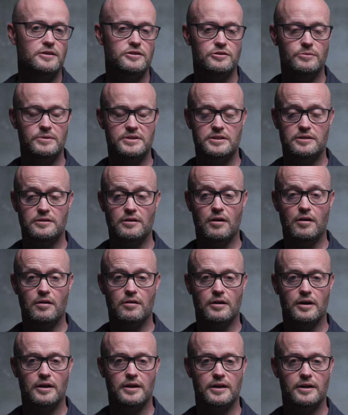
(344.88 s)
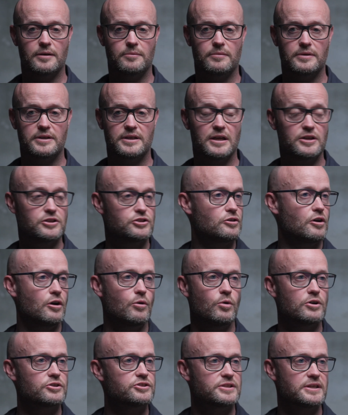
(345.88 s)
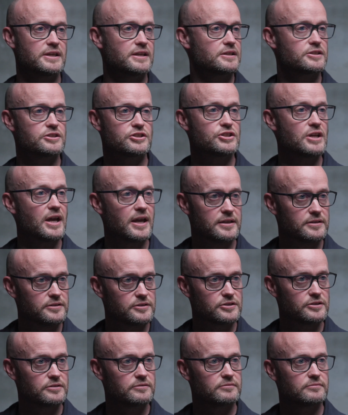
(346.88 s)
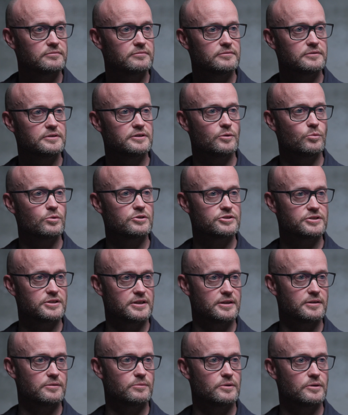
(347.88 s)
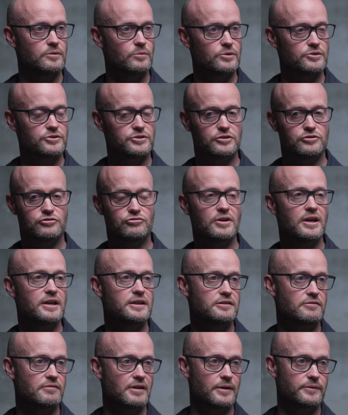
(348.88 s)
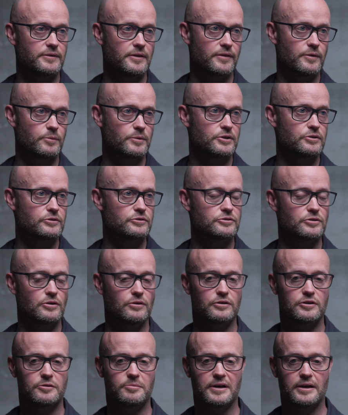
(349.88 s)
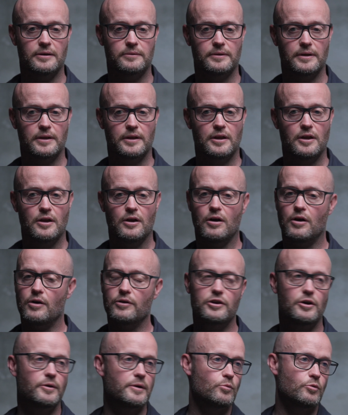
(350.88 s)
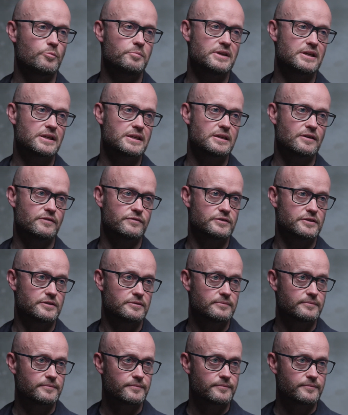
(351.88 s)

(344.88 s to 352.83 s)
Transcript: So we said, yeah, sure. What's the exchange? What's the trade around that we could talk about? Oh no, it would be a gift.